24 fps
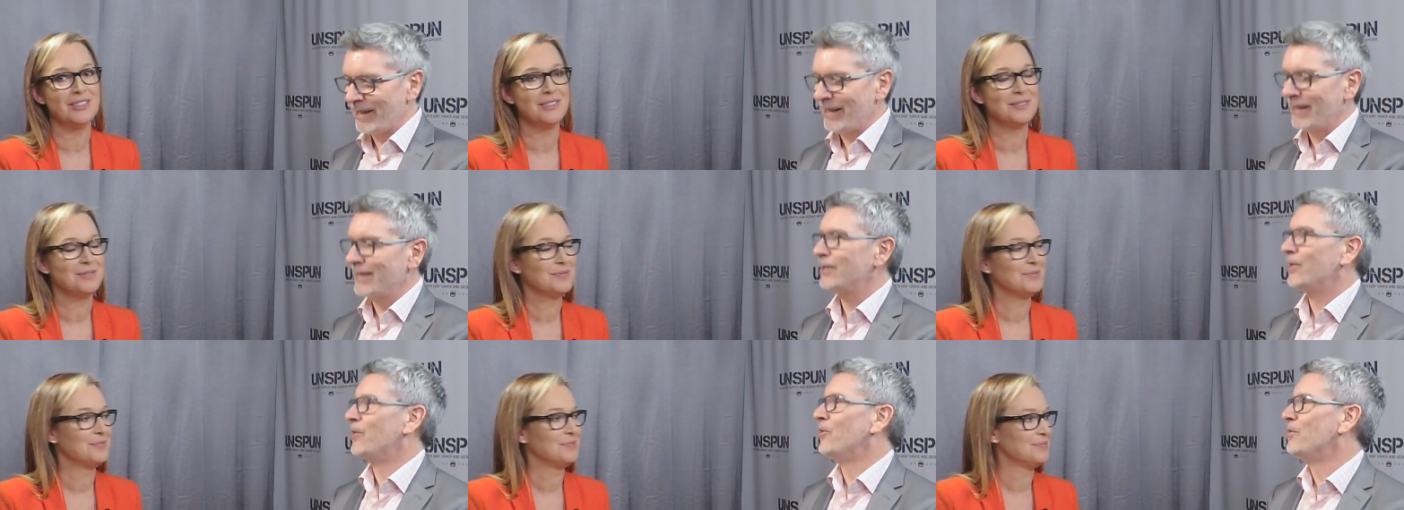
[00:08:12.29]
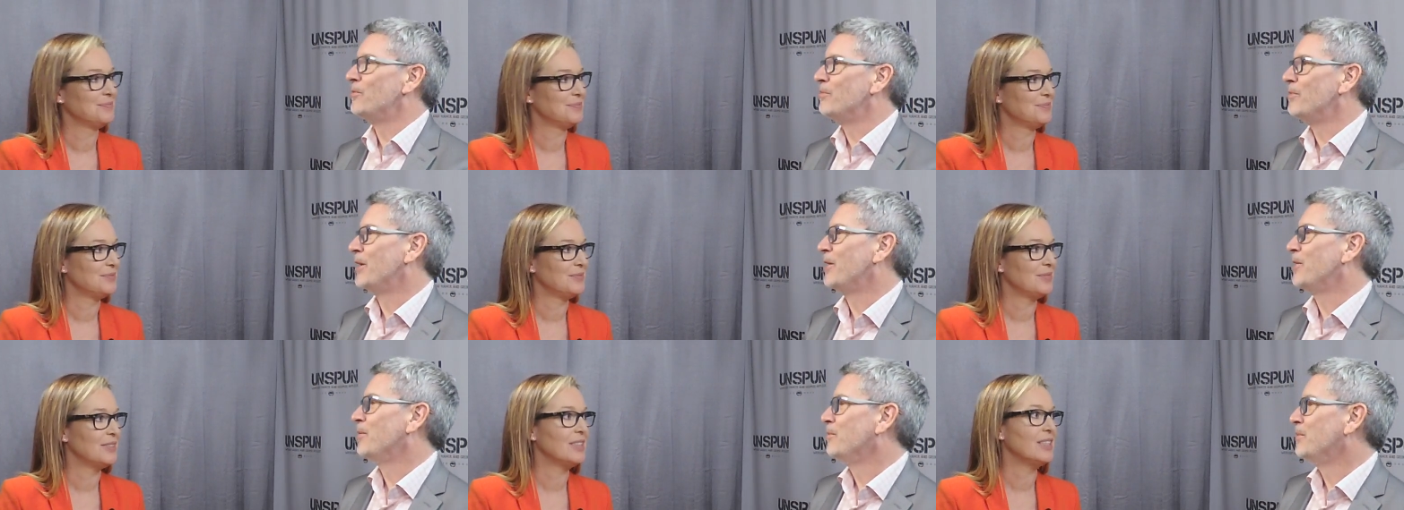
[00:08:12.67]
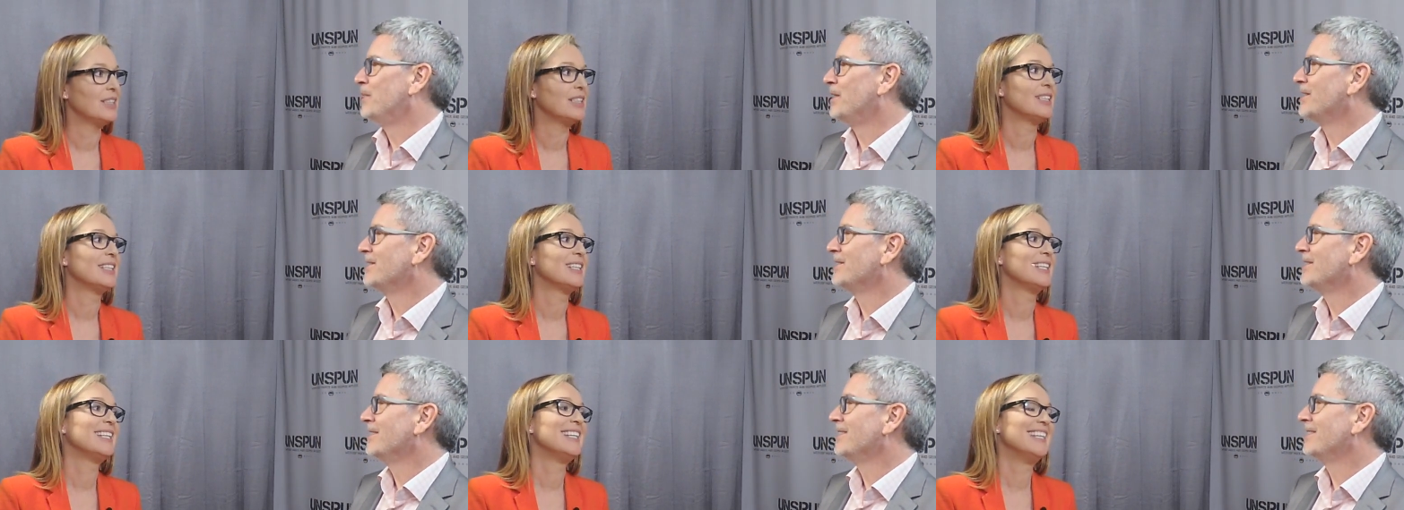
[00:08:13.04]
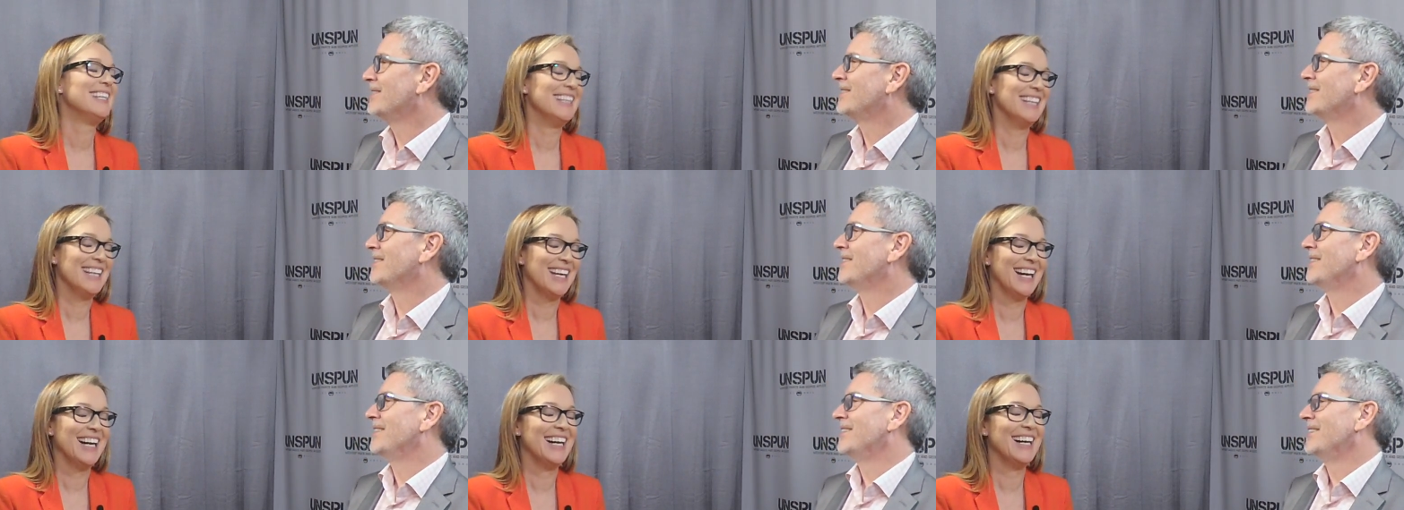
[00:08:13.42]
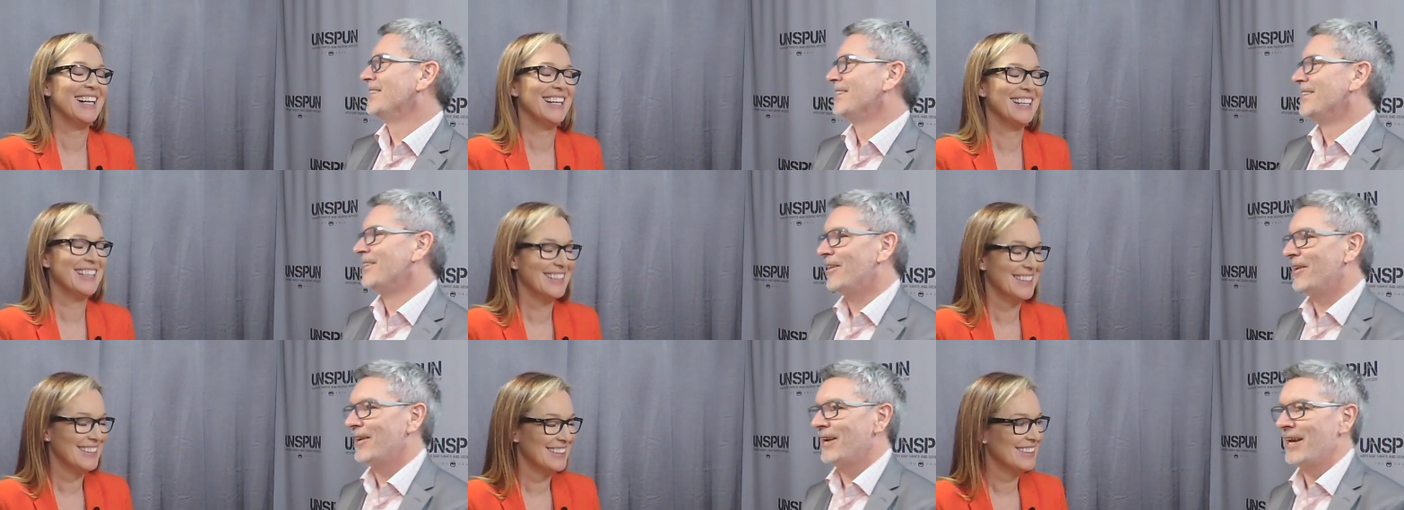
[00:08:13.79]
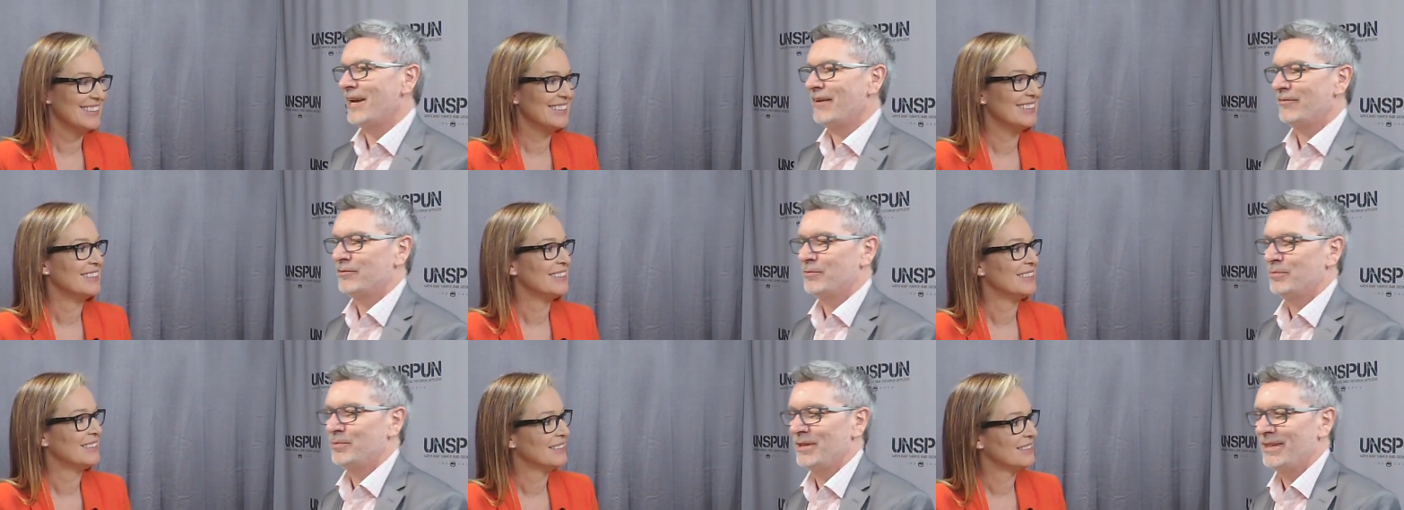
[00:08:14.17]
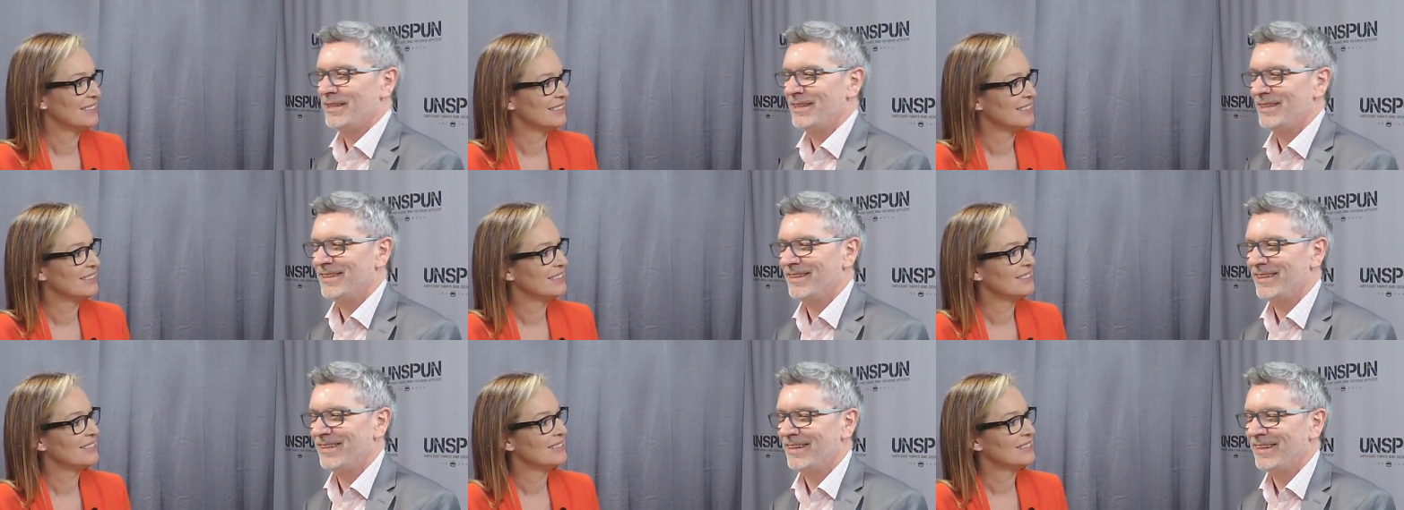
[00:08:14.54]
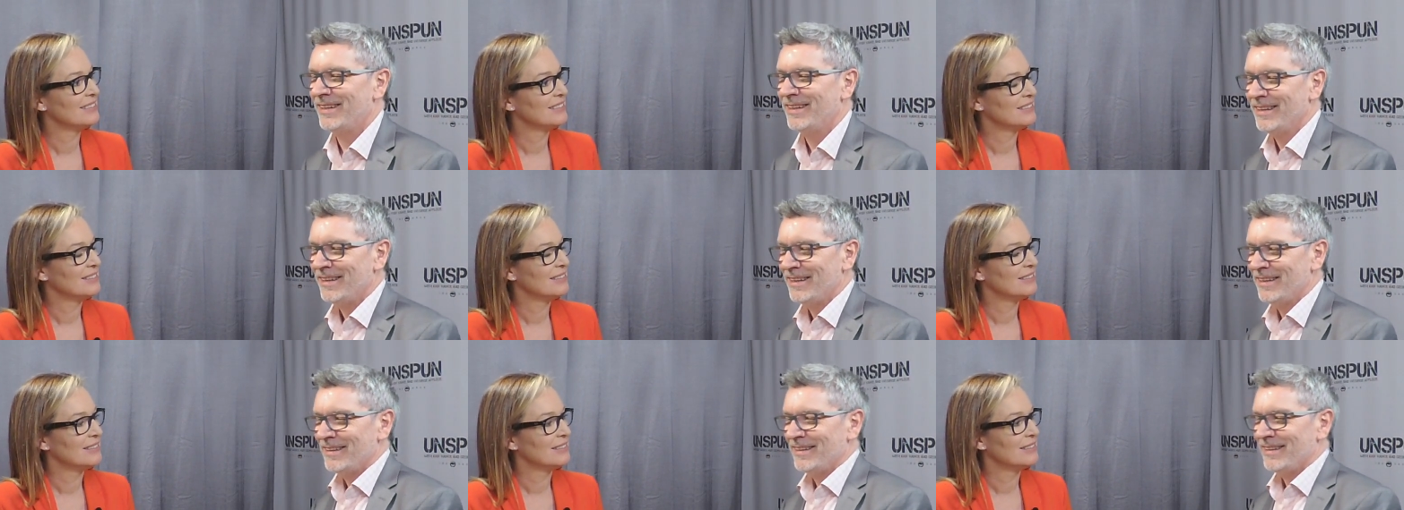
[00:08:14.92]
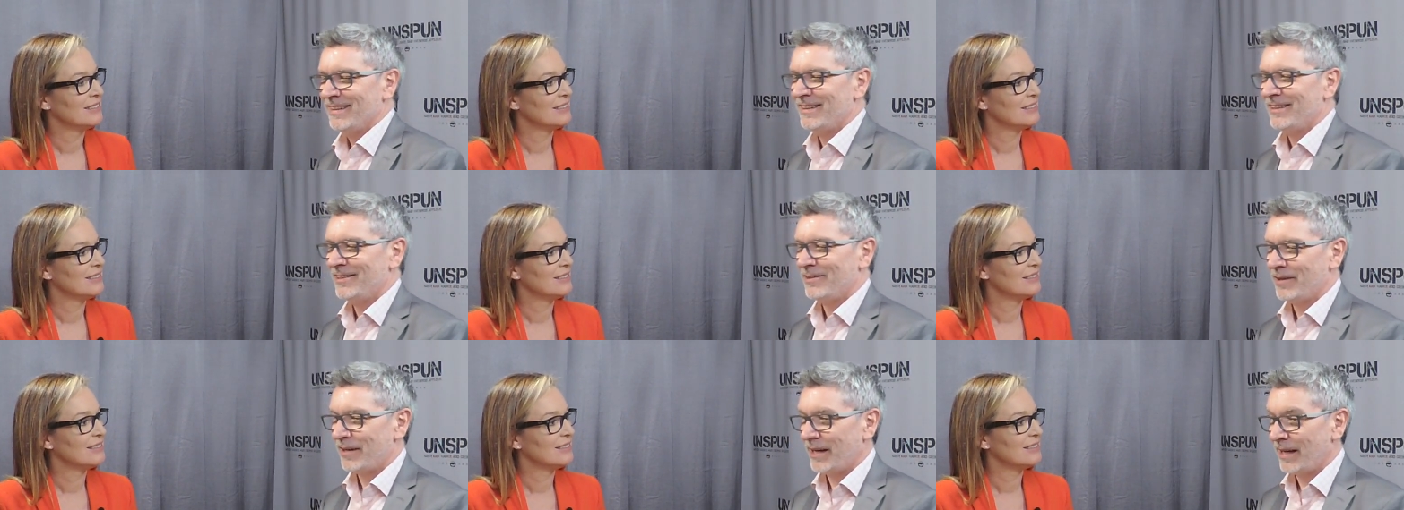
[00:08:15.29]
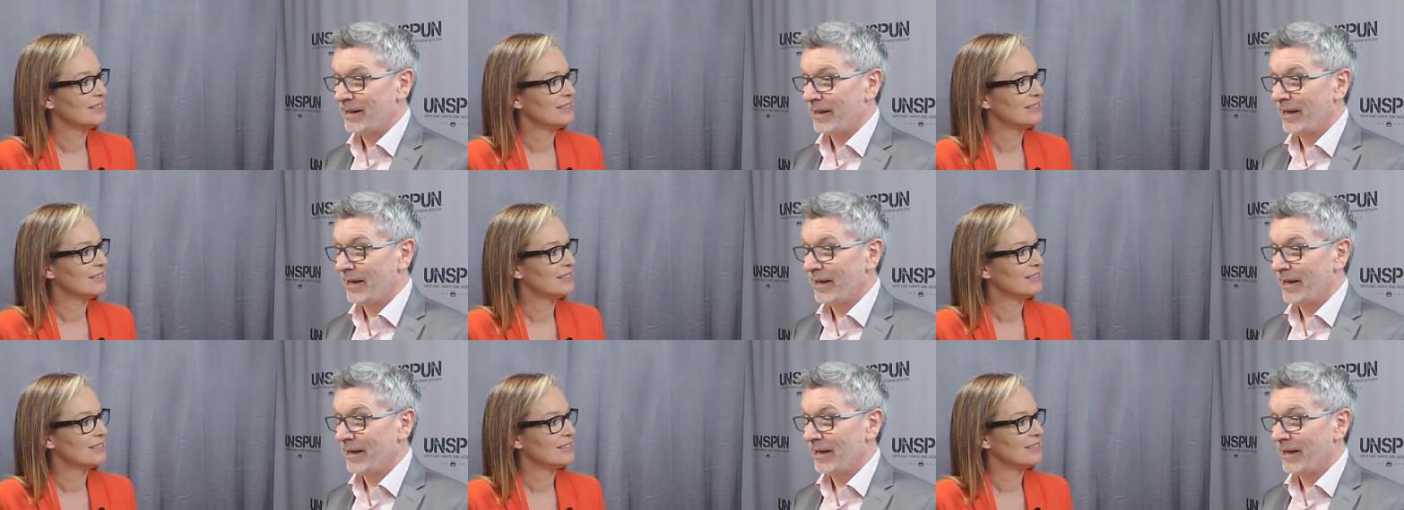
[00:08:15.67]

Speaker 1: I like to own my own business and not have to be, you know, and I